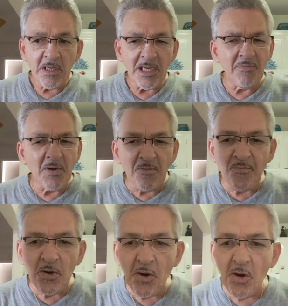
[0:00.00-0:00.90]
even if
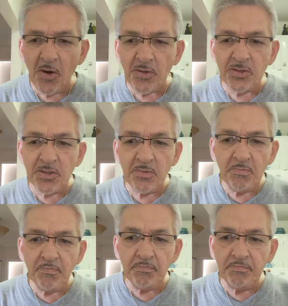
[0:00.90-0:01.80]
it hurts.
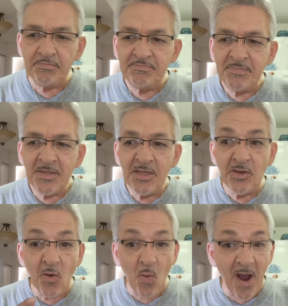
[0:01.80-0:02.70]
You
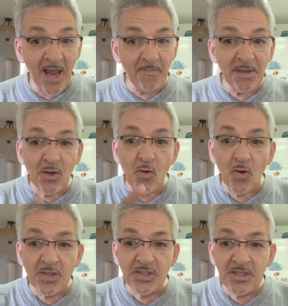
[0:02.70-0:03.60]
know why?
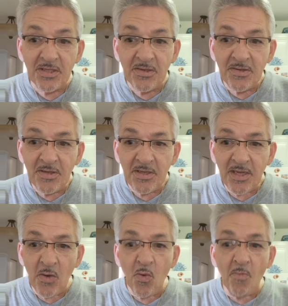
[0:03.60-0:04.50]
Because
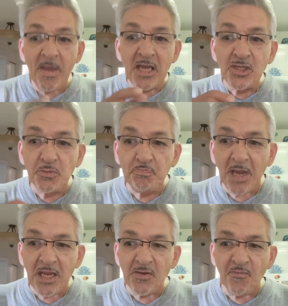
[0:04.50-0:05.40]
it will make
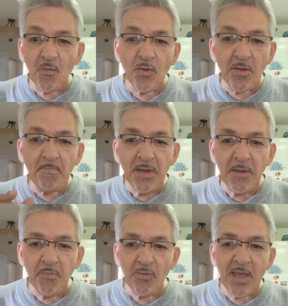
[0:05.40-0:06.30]
space for the
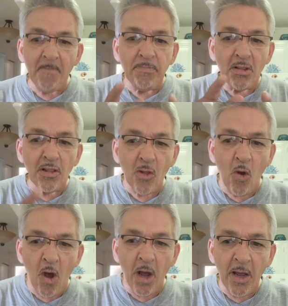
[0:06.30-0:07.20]
people that
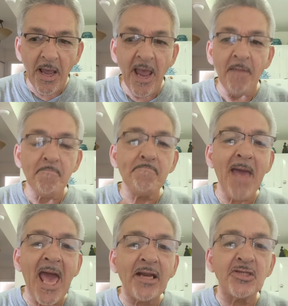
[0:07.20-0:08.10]
belong and
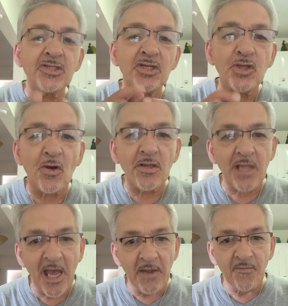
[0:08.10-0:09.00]
matters in your
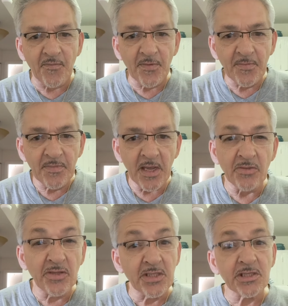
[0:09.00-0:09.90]
life.
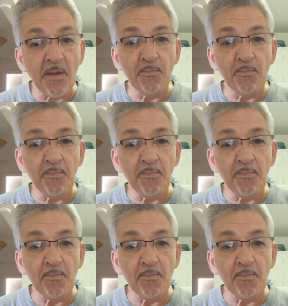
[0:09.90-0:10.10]
And this I